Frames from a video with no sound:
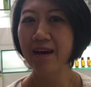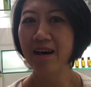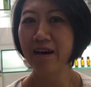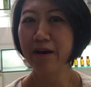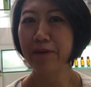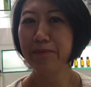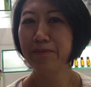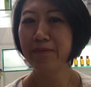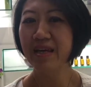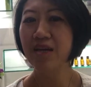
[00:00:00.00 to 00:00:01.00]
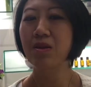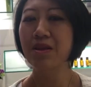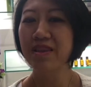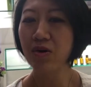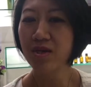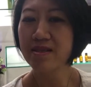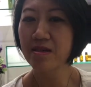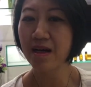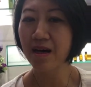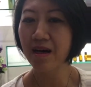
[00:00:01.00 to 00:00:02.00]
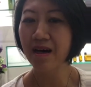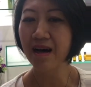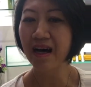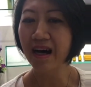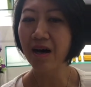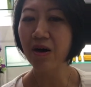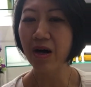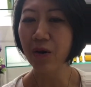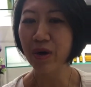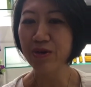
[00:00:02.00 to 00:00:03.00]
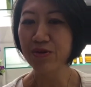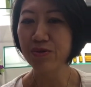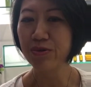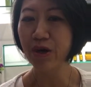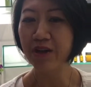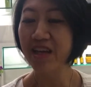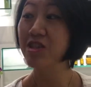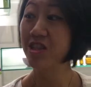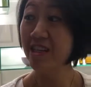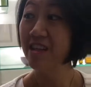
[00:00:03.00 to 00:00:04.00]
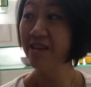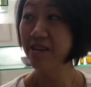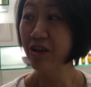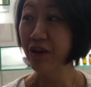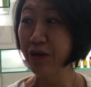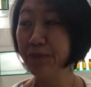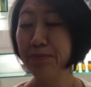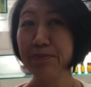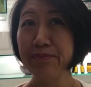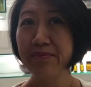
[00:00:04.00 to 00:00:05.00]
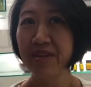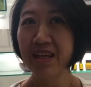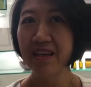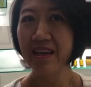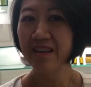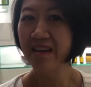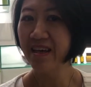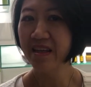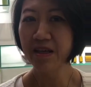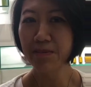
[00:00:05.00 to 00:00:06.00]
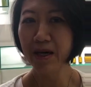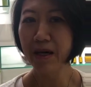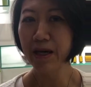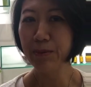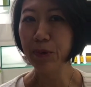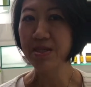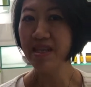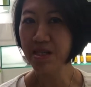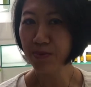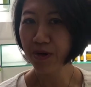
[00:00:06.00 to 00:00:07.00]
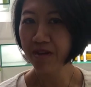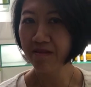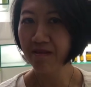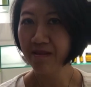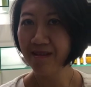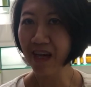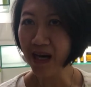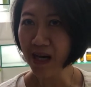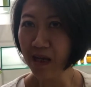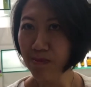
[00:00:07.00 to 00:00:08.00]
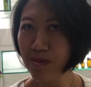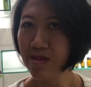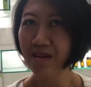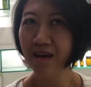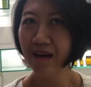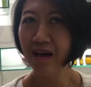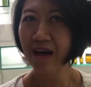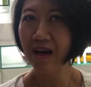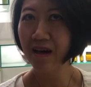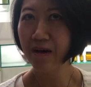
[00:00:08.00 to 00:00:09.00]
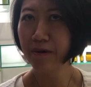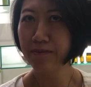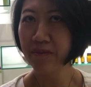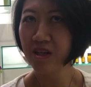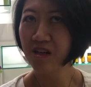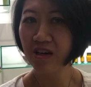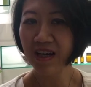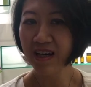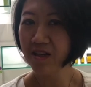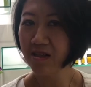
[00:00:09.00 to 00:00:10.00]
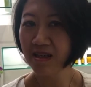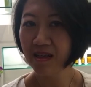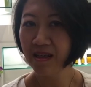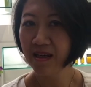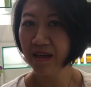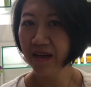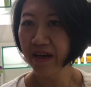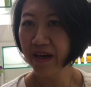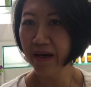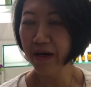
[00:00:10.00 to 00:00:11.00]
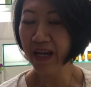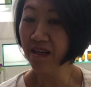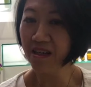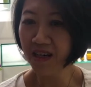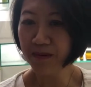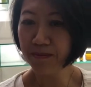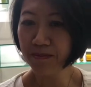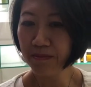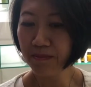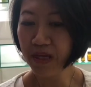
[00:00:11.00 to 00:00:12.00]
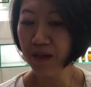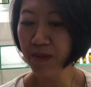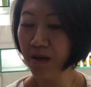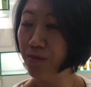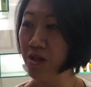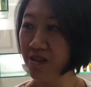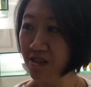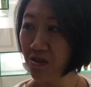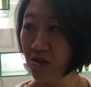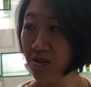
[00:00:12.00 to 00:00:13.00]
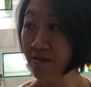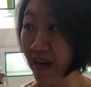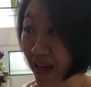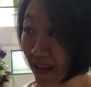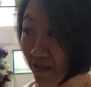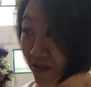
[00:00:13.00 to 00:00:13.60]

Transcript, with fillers: um that that was how I went through all that shit. You know, and then in my most desperate times, um, you know, I actually uh, ended up becoming a prostitute to survive.